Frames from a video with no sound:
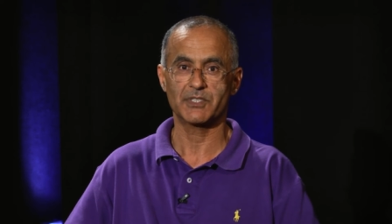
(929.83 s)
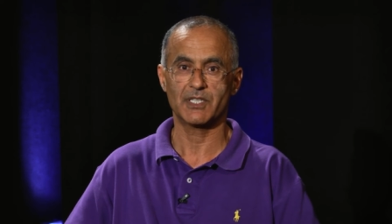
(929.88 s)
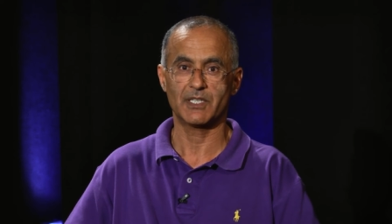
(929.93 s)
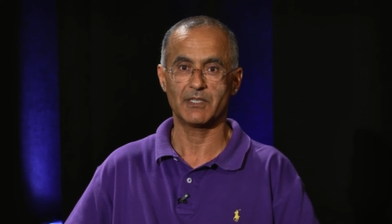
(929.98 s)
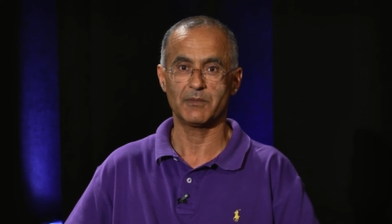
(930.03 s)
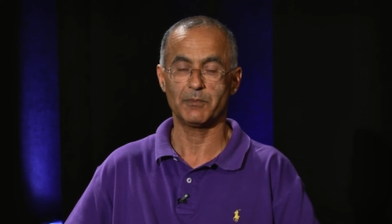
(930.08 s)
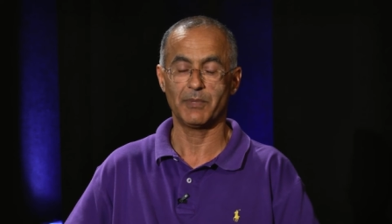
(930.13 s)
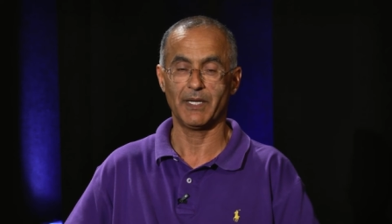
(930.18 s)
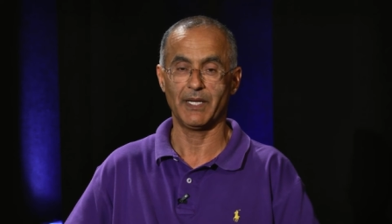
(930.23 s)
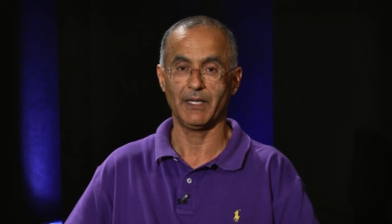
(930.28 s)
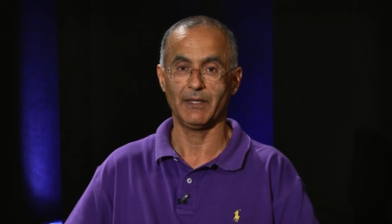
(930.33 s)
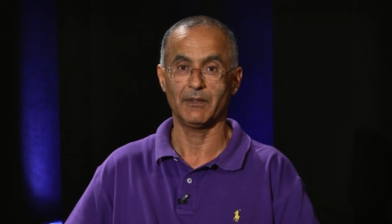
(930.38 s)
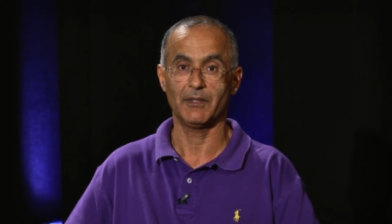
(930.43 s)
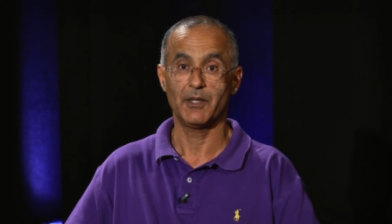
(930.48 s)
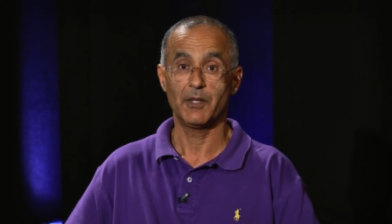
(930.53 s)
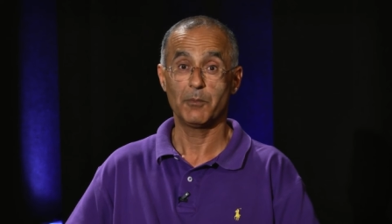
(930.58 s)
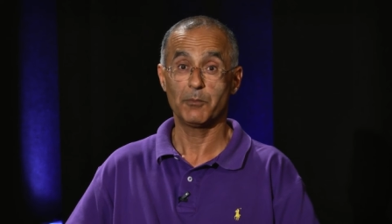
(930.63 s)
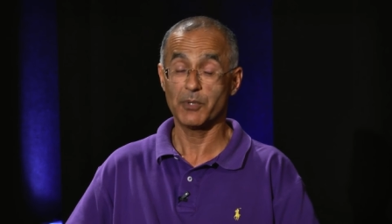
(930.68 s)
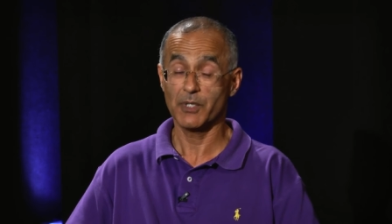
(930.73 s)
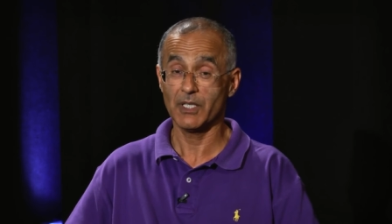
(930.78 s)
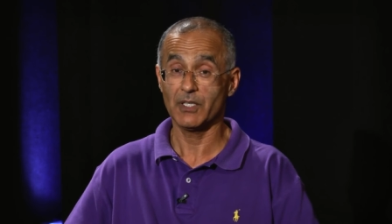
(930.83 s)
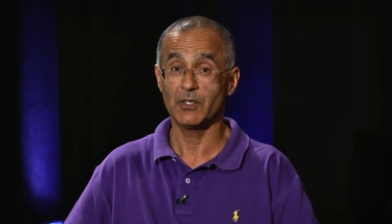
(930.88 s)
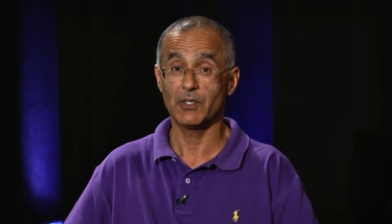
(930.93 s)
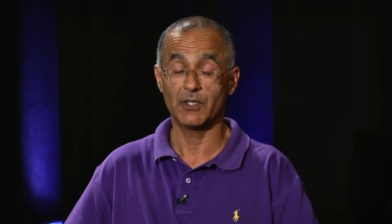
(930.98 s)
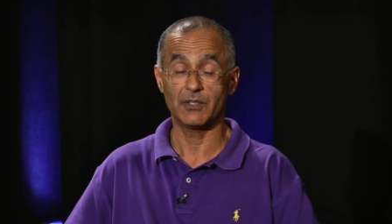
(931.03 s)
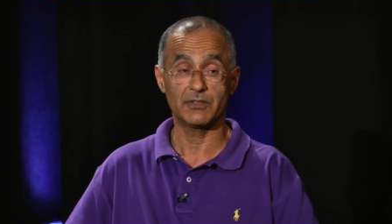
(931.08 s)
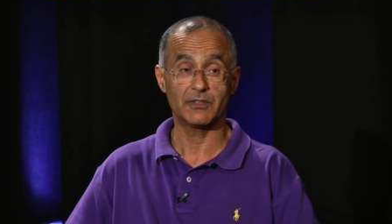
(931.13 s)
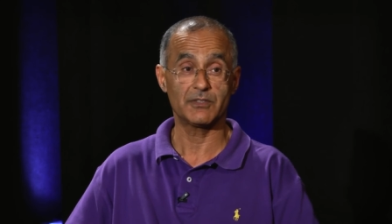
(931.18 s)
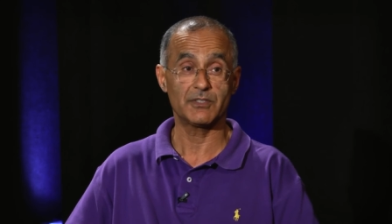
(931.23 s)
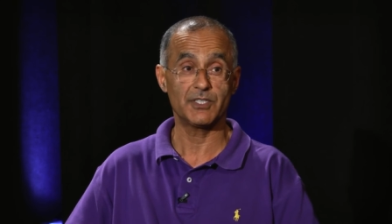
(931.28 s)
started playing pretty
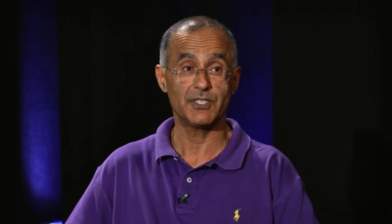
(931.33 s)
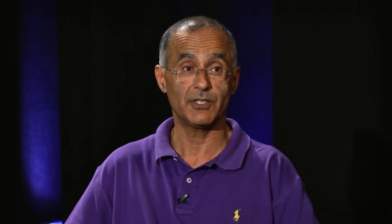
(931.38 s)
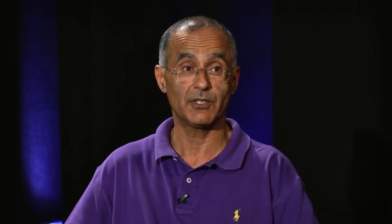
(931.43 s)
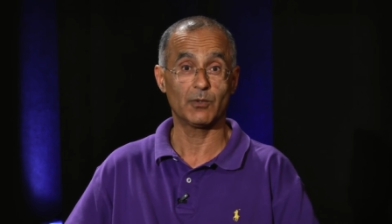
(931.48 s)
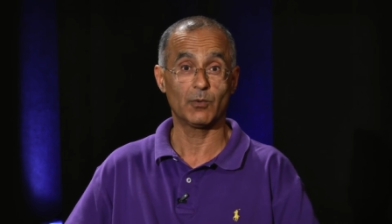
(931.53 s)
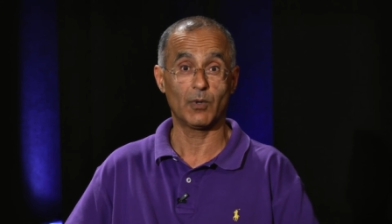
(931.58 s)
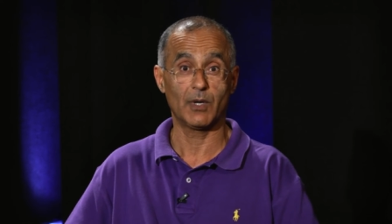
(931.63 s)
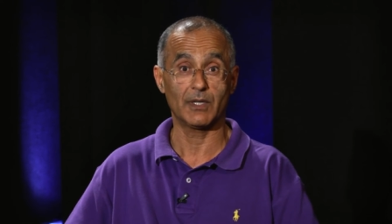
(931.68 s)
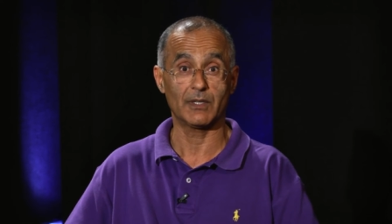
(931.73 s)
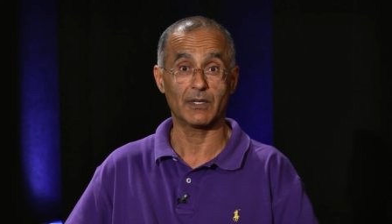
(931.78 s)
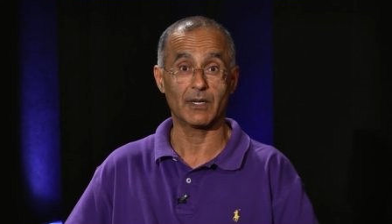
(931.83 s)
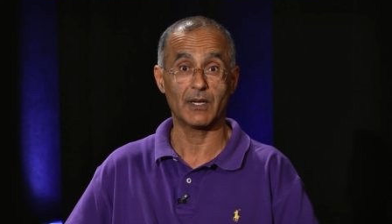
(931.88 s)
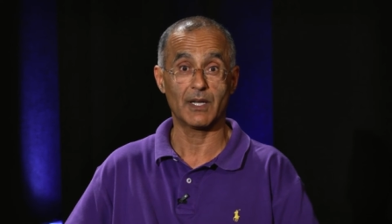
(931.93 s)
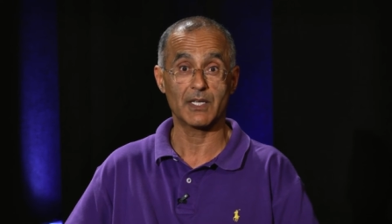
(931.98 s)
good tier one,